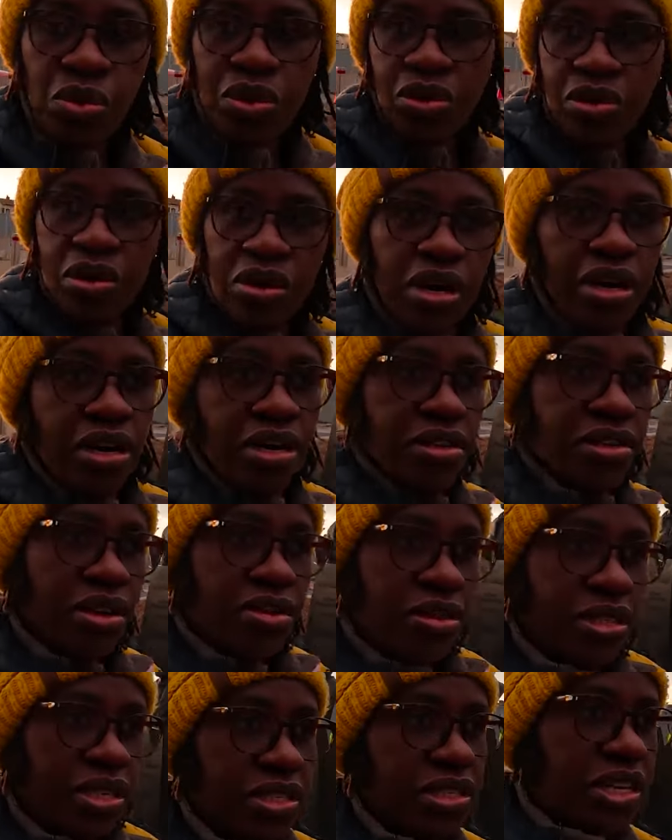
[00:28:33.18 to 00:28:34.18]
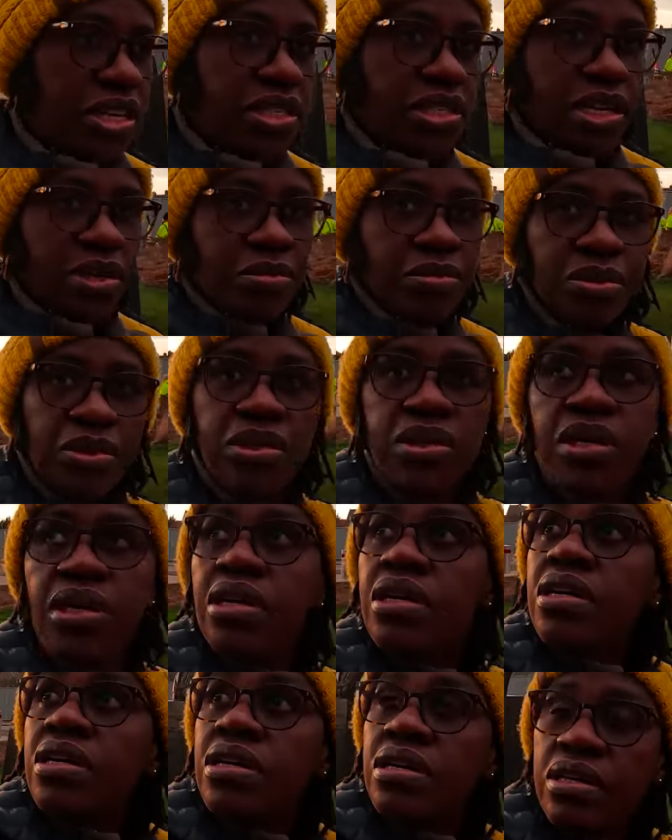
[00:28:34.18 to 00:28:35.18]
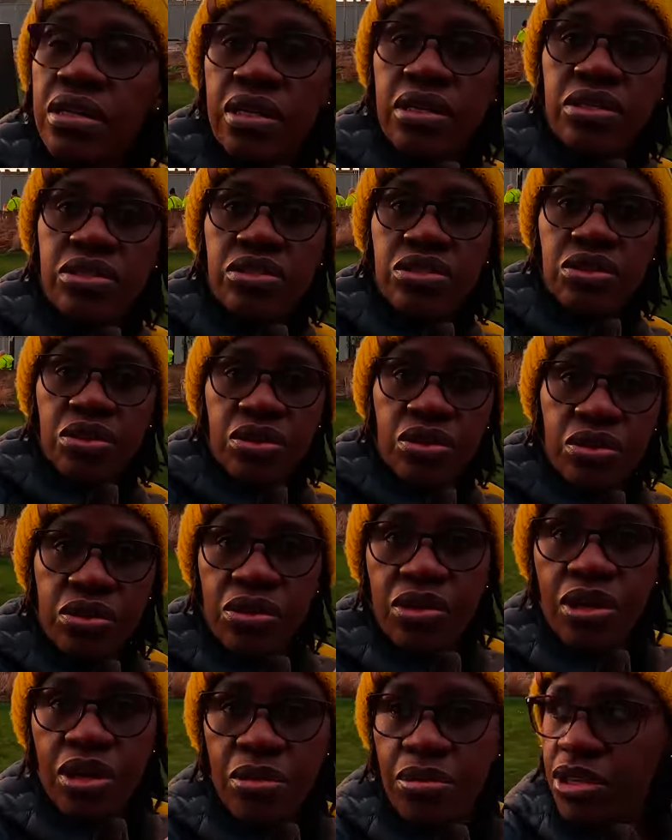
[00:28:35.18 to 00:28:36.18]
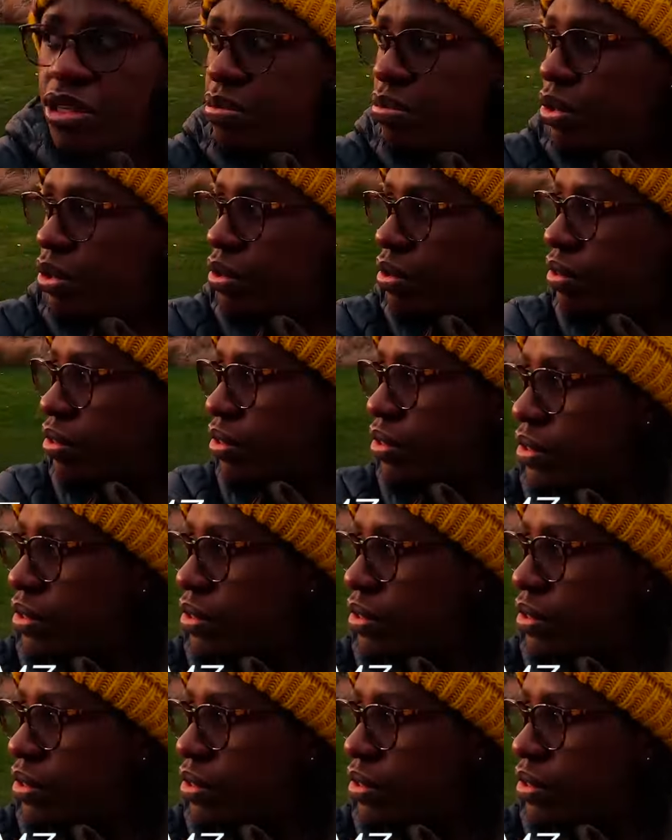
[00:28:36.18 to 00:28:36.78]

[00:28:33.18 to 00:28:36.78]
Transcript: walk around the stadium and show you a bit more.